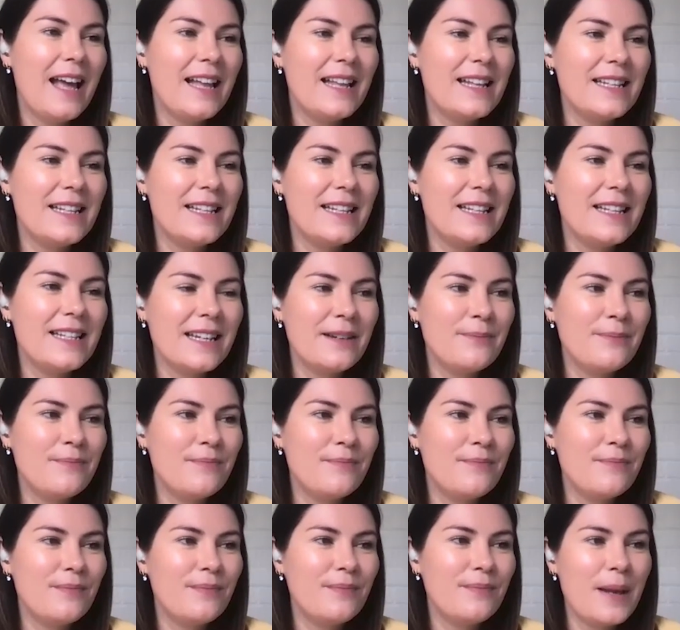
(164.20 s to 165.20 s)

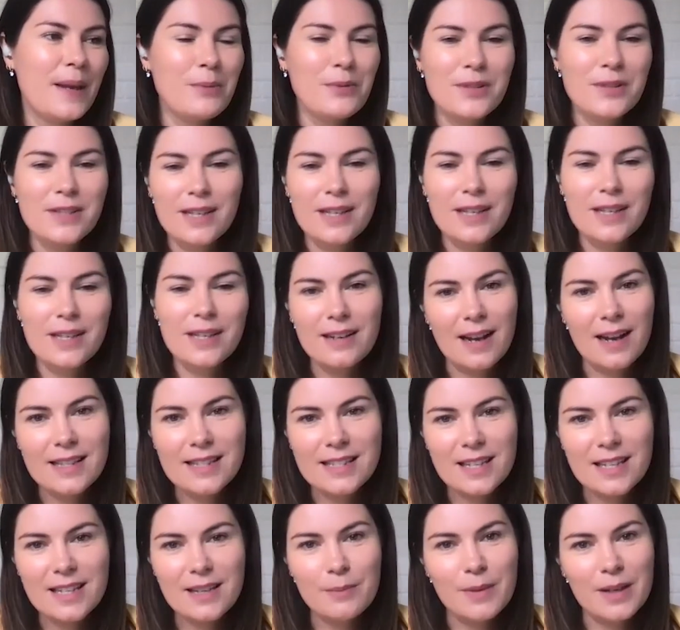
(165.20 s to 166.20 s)
And people started
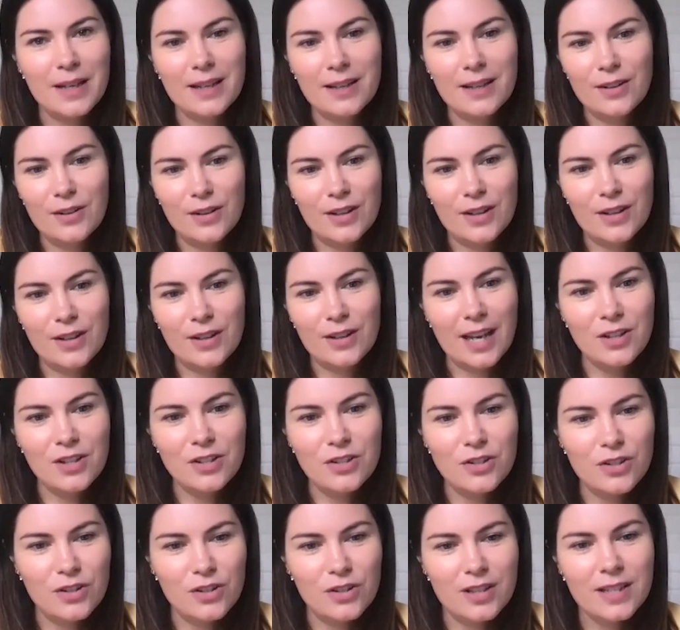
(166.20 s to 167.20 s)
asking me, can you
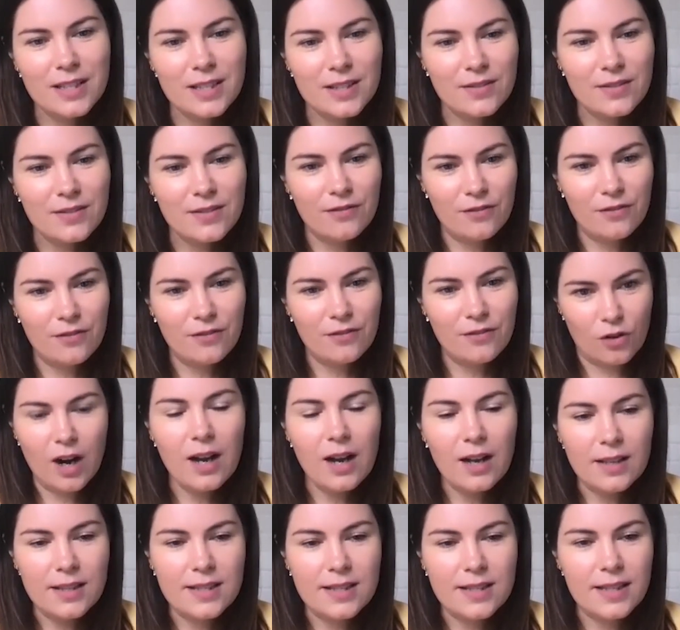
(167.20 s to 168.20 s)
do this for
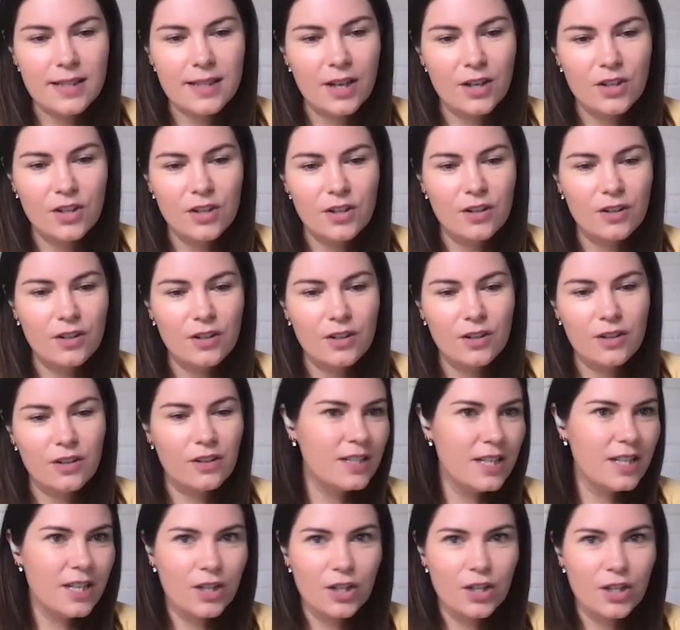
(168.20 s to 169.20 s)
us? Can you
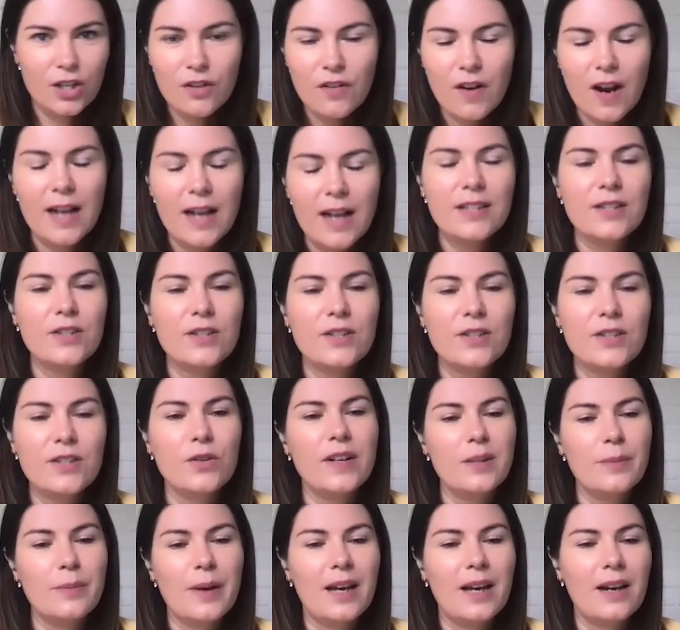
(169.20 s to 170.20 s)
continue to write
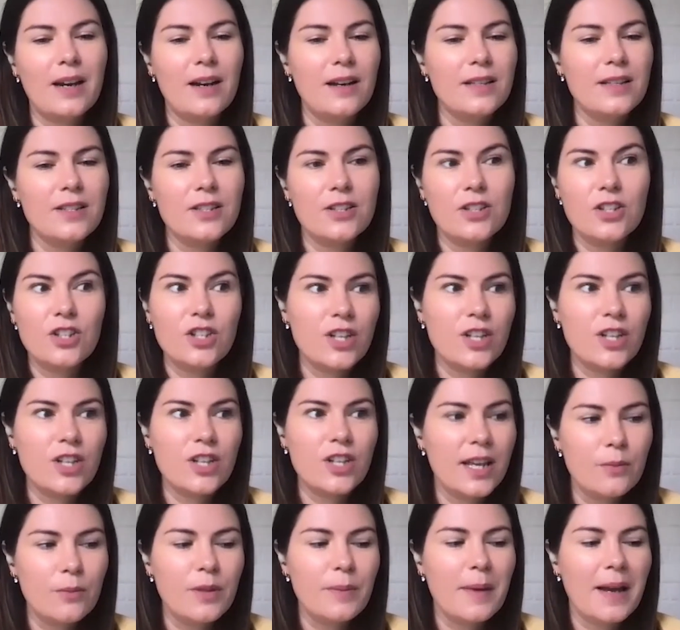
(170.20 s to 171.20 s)
stories about us and
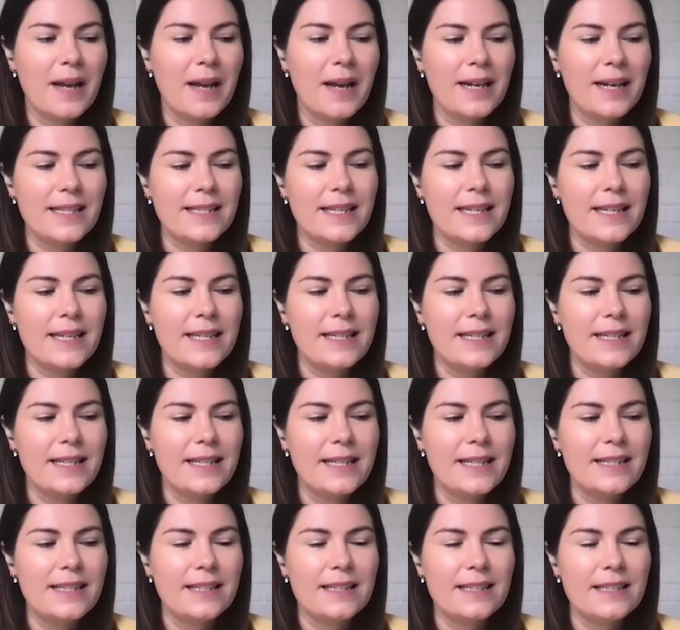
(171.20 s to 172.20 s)
share them with
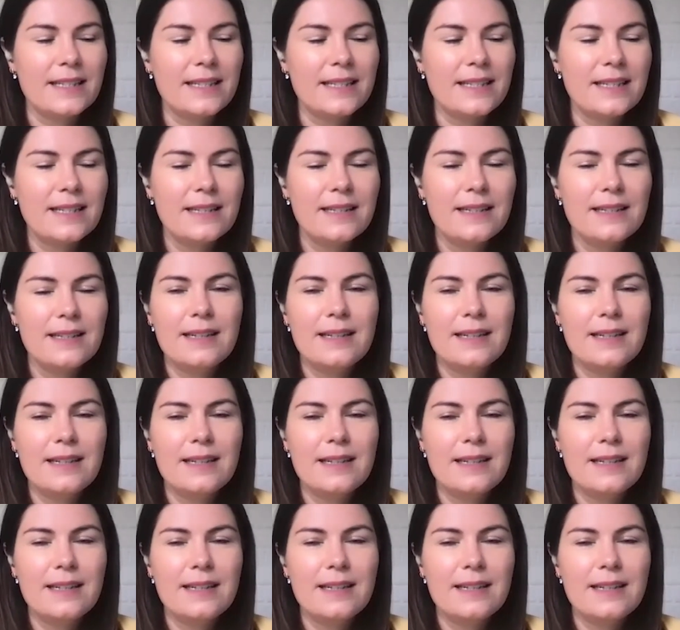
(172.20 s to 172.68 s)
magazines and